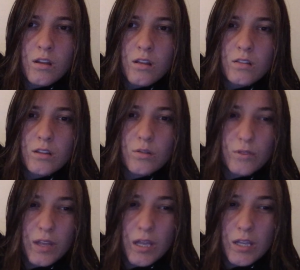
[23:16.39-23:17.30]
little
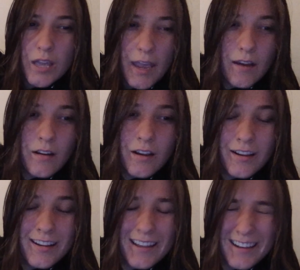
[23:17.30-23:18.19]
they care.
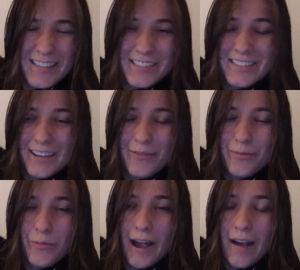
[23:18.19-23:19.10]
And it's just like,
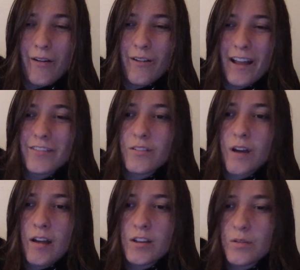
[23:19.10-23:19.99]
wow, I don't know,
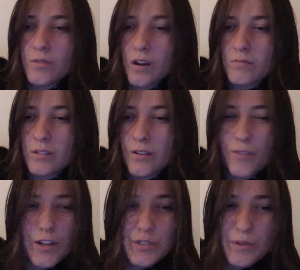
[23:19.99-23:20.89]
how do you
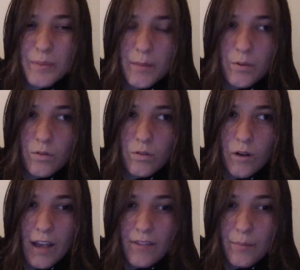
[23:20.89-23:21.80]
converse with people who
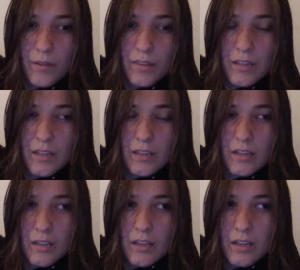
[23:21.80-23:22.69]
don't have empathy?
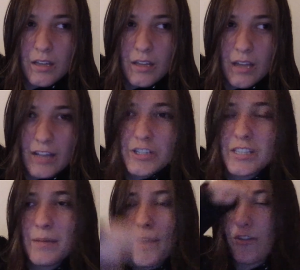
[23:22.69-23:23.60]
And just
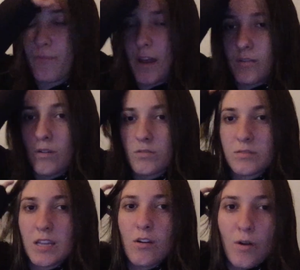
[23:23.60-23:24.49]
the amount of men who also
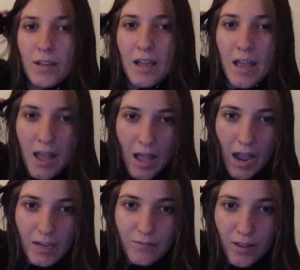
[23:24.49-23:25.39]
say, oh,
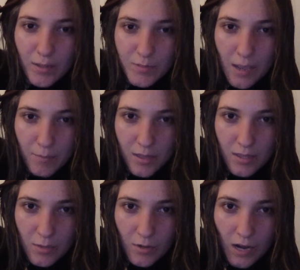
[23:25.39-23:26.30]
I developed
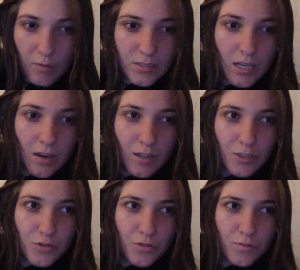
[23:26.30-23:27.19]
empathy when I was like on
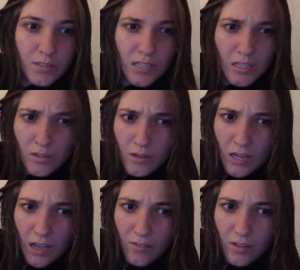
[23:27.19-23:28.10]
shrooms. It's like, you didn't
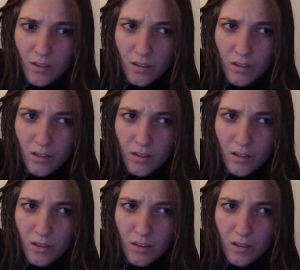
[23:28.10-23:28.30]
have it?